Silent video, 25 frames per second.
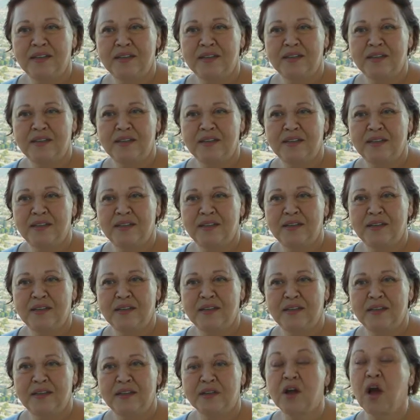Comedy.
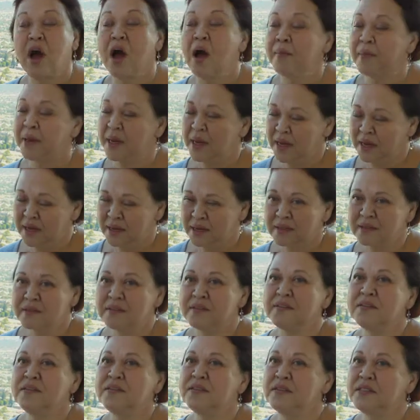Comedy,
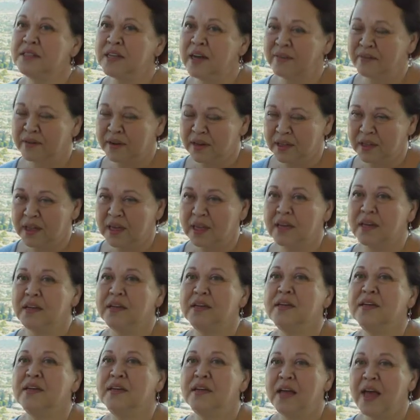Comedy. definitely.
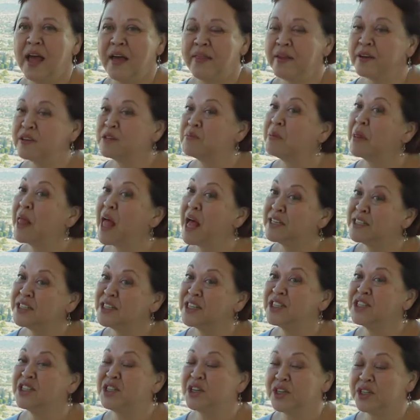And, and, there's plastic
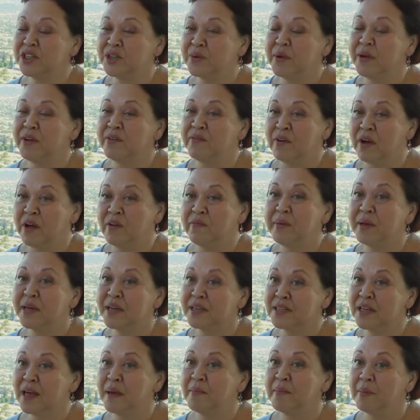surgery involved
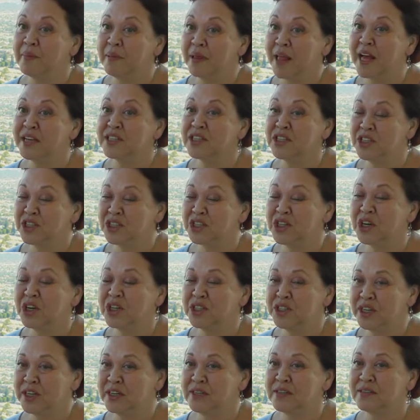because I'm a plastic
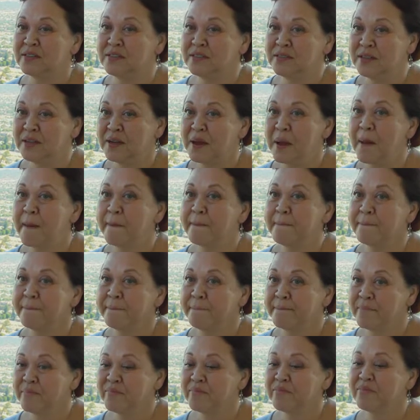surgeon. So I was just going to ask
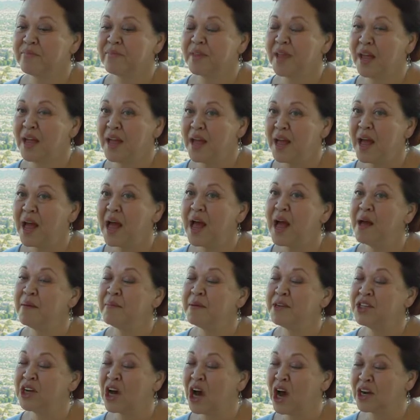what your role is. So you play I'm a,
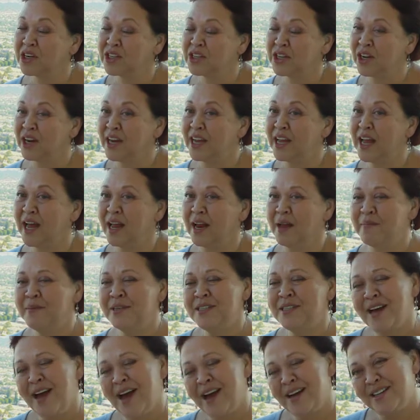a plastic doctor surgeon. Again. I'm a
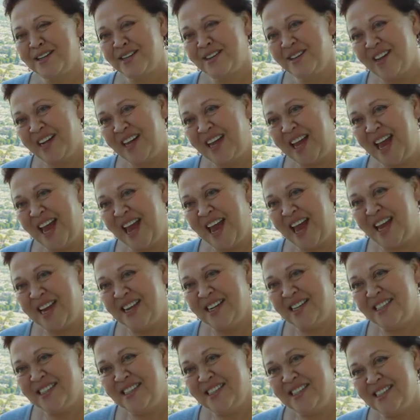doctor again.
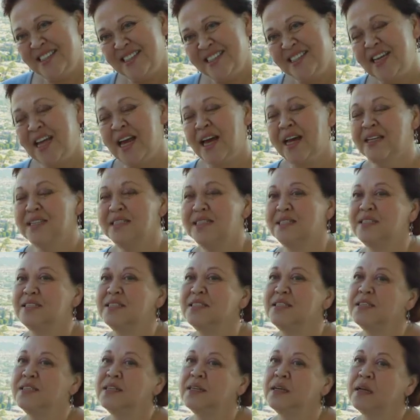Yeah. Yes. How
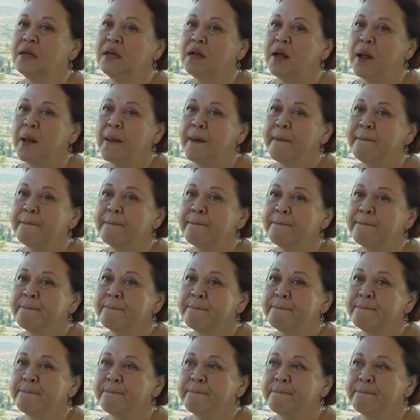is your plastic surgery
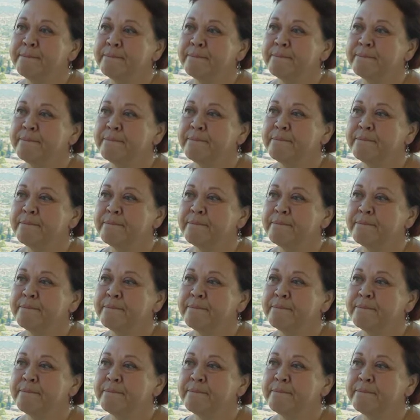skills?